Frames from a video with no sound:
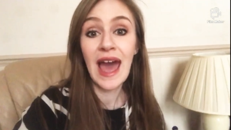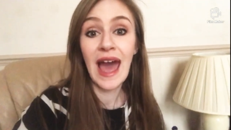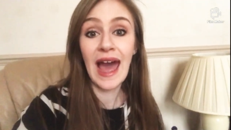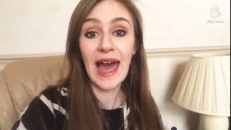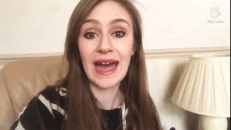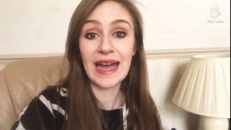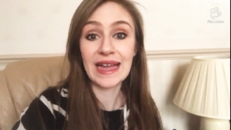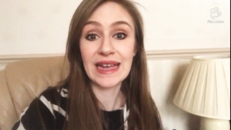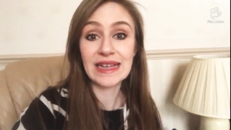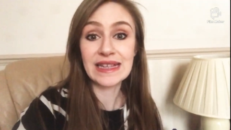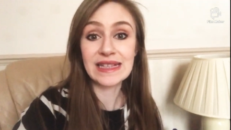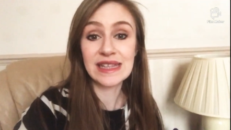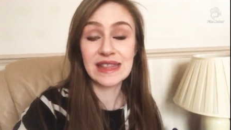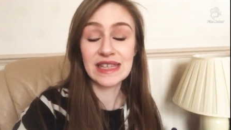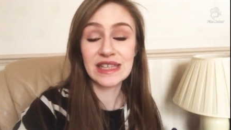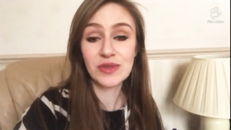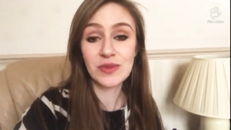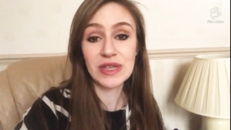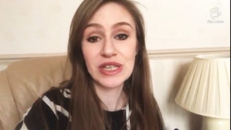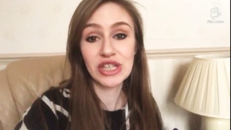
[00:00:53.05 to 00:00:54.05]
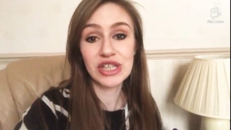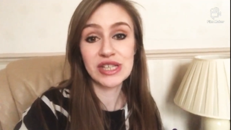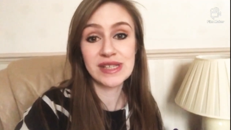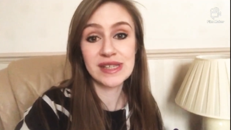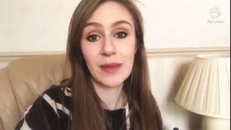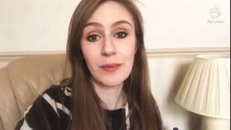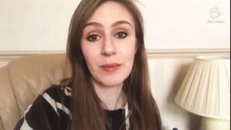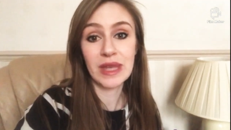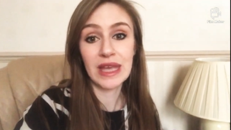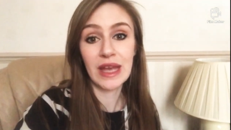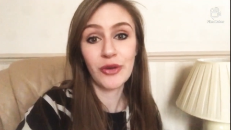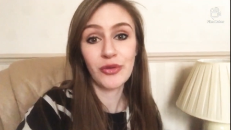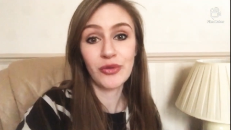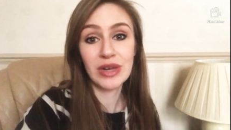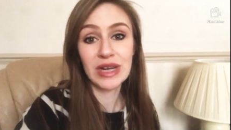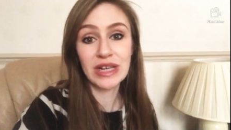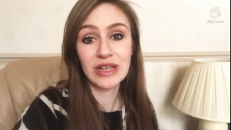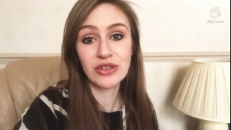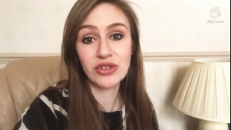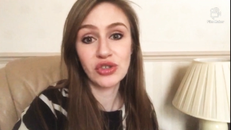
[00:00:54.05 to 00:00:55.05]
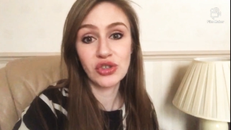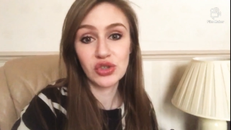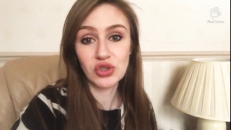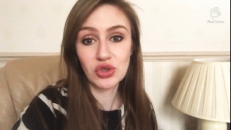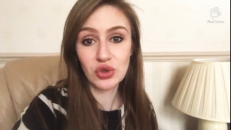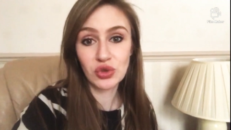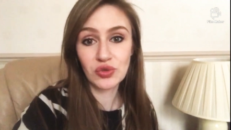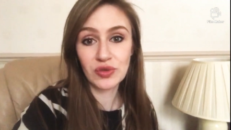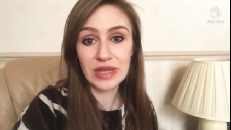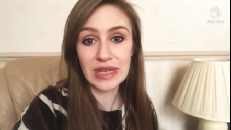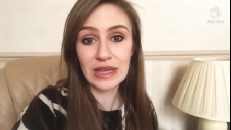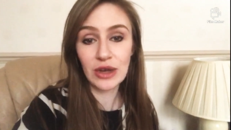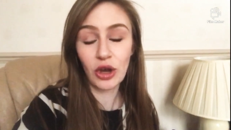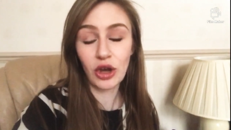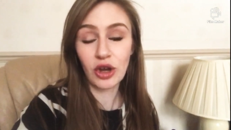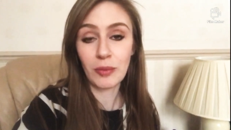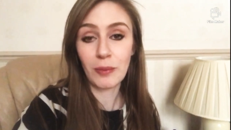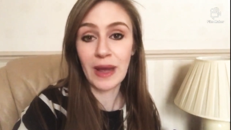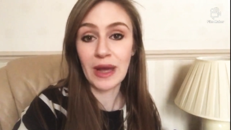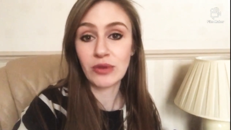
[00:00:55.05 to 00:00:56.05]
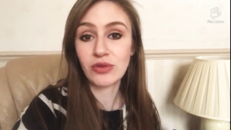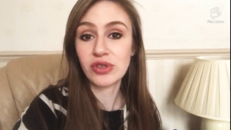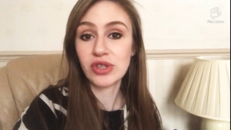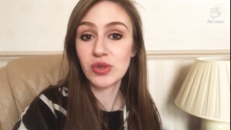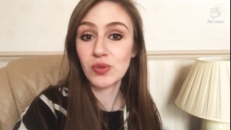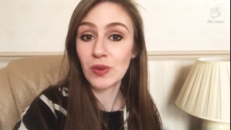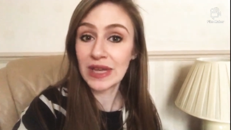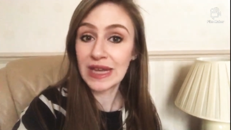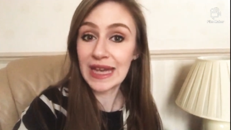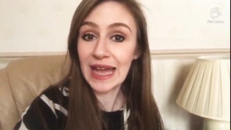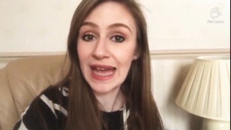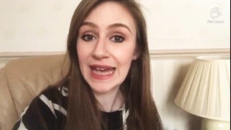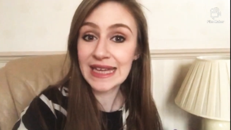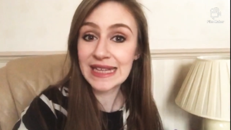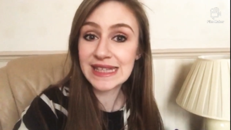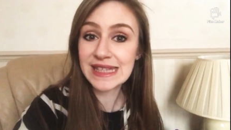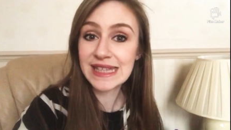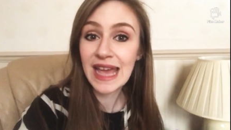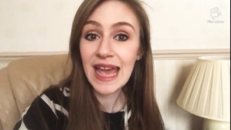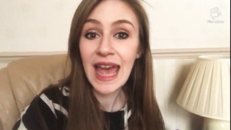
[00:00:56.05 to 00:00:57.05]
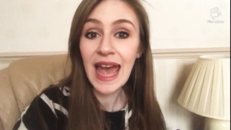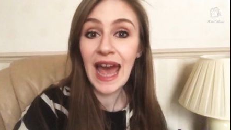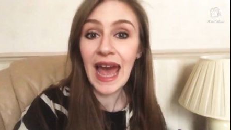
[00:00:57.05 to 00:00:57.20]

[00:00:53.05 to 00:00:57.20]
and this week she sent me a really good story on Mount Swingate,